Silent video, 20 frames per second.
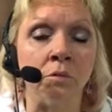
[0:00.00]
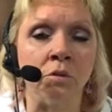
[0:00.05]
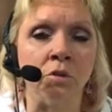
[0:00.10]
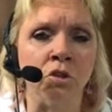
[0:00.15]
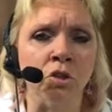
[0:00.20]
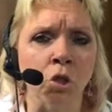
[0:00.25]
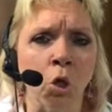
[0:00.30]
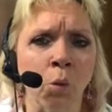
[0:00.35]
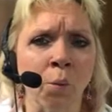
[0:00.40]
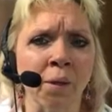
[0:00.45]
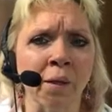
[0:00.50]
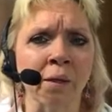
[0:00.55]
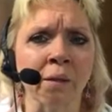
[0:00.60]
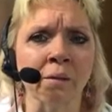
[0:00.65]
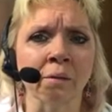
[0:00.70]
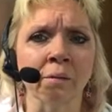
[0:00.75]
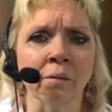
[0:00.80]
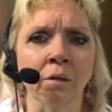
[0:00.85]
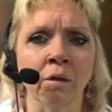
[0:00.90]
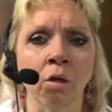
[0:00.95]

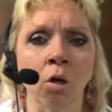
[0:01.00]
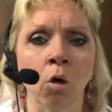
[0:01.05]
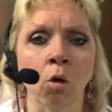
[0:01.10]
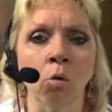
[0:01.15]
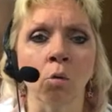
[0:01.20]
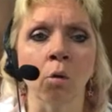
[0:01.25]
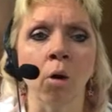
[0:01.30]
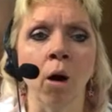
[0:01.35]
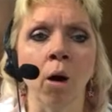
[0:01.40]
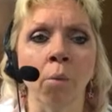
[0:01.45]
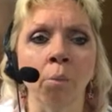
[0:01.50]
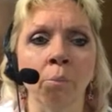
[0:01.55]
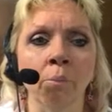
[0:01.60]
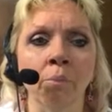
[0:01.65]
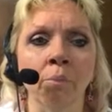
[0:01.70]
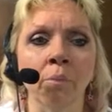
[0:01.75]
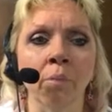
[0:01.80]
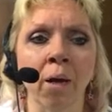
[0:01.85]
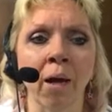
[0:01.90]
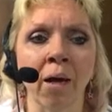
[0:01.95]
showing, you know, up
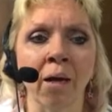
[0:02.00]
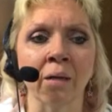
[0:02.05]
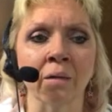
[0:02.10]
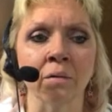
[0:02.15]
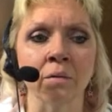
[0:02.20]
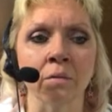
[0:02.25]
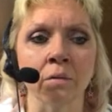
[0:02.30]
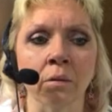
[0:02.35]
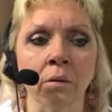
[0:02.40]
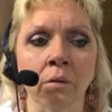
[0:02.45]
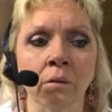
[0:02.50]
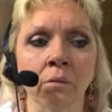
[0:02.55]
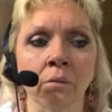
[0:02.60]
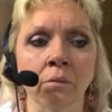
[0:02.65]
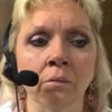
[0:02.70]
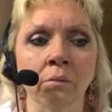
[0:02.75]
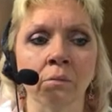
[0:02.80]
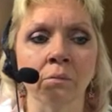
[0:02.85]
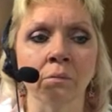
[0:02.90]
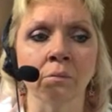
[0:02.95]
as
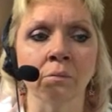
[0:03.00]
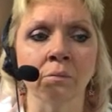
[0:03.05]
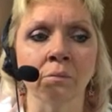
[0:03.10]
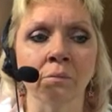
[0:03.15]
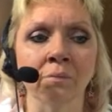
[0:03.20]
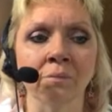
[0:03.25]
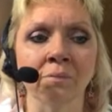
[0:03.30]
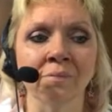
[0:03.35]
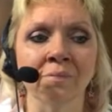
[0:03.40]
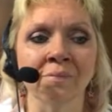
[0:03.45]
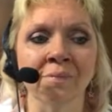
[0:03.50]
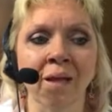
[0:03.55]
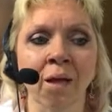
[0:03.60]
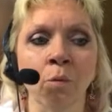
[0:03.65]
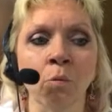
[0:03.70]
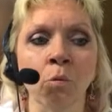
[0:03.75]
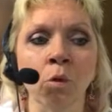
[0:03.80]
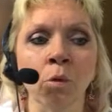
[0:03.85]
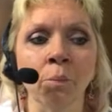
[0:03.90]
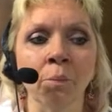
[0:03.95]

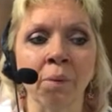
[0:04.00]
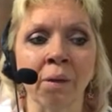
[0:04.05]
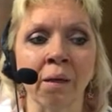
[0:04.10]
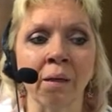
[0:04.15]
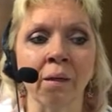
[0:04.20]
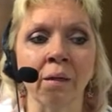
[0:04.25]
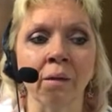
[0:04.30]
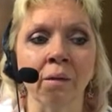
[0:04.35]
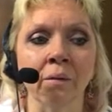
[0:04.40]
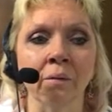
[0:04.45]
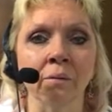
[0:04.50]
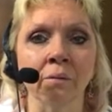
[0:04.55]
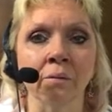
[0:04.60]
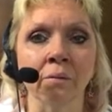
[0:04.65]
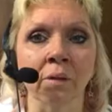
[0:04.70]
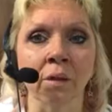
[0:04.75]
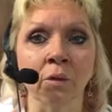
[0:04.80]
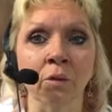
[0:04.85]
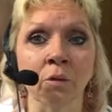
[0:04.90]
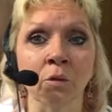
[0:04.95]
they would be
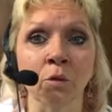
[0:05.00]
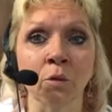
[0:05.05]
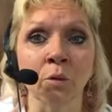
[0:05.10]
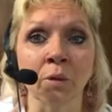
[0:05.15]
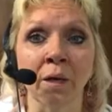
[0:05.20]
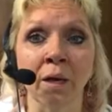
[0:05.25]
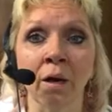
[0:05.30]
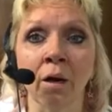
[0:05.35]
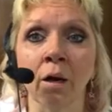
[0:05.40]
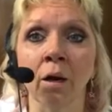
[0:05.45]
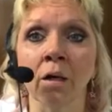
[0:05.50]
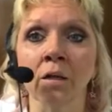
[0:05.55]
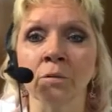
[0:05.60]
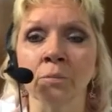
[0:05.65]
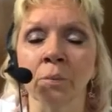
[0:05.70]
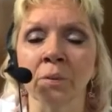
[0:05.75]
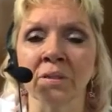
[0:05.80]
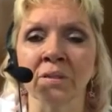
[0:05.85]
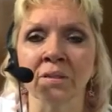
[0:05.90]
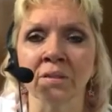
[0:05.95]
Lou Gehrig's,
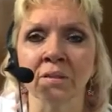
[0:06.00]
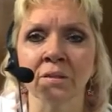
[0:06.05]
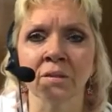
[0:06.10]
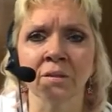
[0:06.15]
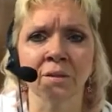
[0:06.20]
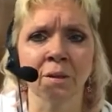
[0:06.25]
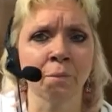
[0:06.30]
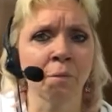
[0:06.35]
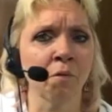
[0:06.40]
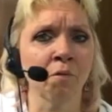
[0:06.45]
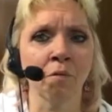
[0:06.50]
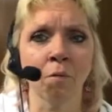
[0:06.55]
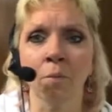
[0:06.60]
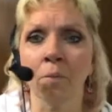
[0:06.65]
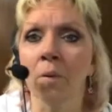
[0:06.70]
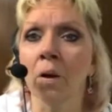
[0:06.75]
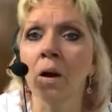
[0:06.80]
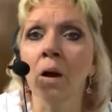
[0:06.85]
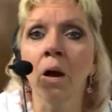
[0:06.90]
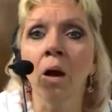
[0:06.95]
but some of
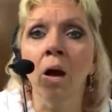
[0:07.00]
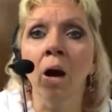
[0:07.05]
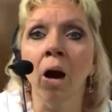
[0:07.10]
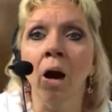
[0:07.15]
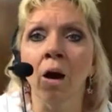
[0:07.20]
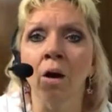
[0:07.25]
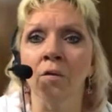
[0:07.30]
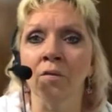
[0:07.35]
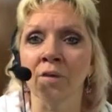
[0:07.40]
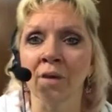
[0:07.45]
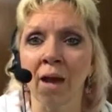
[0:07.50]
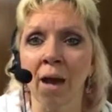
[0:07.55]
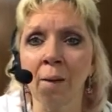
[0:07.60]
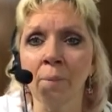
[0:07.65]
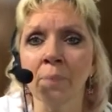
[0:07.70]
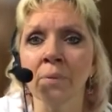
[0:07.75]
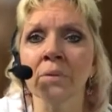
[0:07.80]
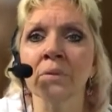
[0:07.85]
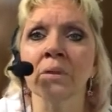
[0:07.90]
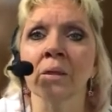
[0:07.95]
them are the
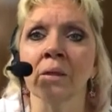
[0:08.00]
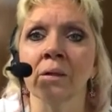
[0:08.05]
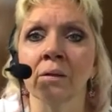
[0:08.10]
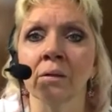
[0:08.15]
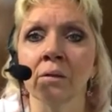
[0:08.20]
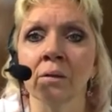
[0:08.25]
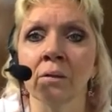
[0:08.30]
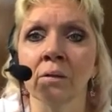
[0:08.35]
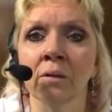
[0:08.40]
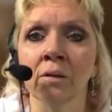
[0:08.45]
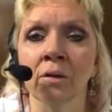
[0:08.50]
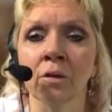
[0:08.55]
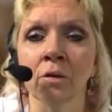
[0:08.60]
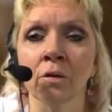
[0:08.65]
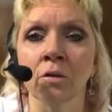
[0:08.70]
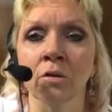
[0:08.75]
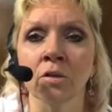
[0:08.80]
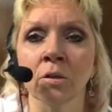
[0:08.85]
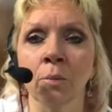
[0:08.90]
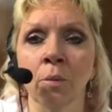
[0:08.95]
opposite.
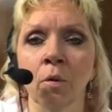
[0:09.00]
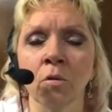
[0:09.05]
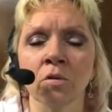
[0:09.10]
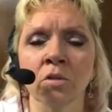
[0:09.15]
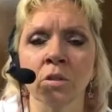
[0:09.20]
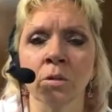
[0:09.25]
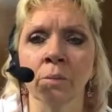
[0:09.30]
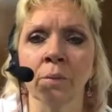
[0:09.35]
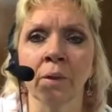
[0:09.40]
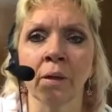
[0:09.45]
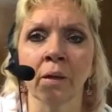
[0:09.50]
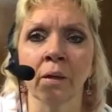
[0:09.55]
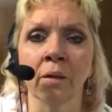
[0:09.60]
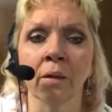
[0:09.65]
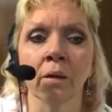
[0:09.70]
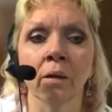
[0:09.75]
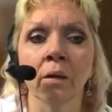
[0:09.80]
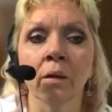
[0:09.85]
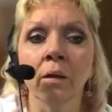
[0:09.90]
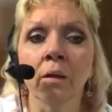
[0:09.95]
They're supposed to
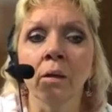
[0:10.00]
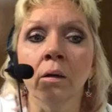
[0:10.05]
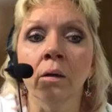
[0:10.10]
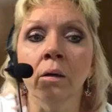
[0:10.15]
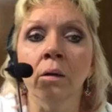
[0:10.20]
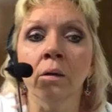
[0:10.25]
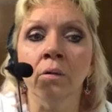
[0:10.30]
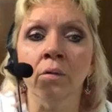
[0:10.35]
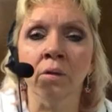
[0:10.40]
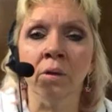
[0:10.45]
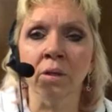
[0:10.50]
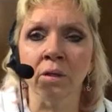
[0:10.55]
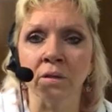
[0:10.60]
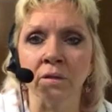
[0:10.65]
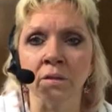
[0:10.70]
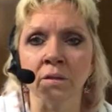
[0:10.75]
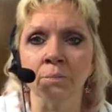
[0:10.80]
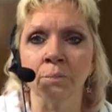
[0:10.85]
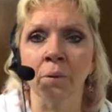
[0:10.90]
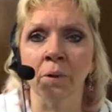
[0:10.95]
be
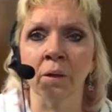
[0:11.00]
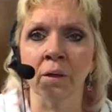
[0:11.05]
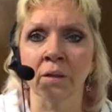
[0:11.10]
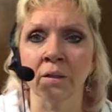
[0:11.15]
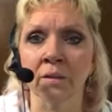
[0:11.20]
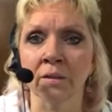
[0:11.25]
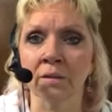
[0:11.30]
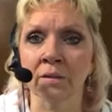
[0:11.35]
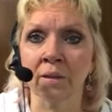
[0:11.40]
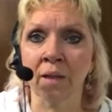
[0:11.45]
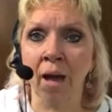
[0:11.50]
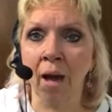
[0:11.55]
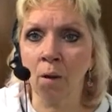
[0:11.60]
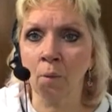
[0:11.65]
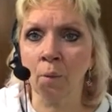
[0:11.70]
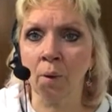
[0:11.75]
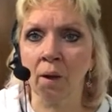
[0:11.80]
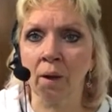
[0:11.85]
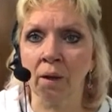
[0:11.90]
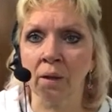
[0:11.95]
this, but it's
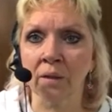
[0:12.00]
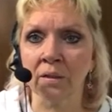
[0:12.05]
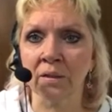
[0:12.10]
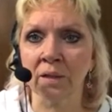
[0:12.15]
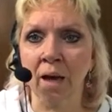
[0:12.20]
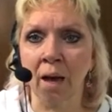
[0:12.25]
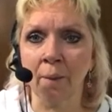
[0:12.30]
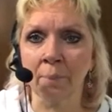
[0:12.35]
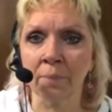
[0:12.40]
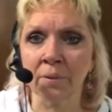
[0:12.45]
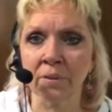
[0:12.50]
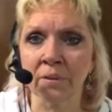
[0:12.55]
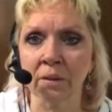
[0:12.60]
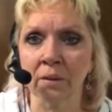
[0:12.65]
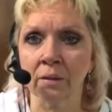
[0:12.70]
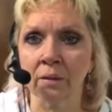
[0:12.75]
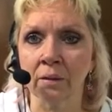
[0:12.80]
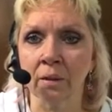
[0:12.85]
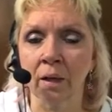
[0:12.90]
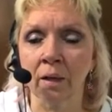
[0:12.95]
that way. It's the
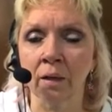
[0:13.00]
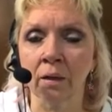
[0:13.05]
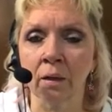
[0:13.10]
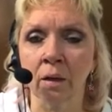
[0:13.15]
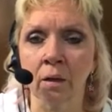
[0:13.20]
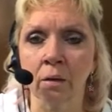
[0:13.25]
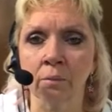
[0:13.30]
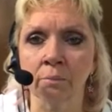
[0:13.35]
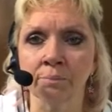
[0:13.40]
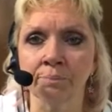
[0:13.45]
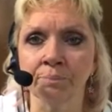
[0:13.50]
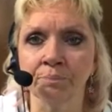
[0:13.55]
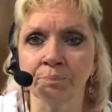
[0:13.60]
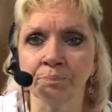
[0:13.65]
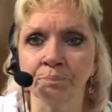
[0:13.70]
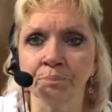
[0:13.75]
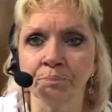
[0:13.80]
opposite. And um,